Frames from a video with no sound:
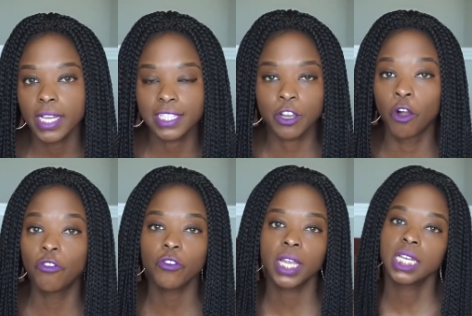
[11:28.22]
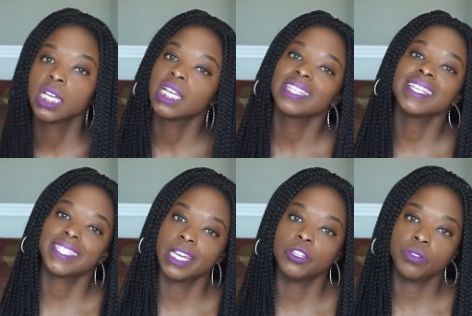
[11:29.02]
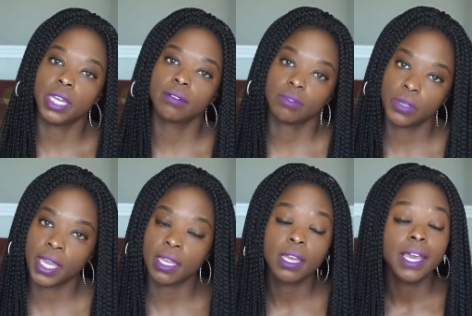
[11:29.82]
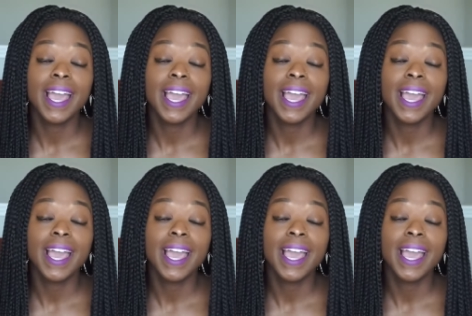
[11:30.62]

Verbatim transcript: ex-girlfriend let's not do that okay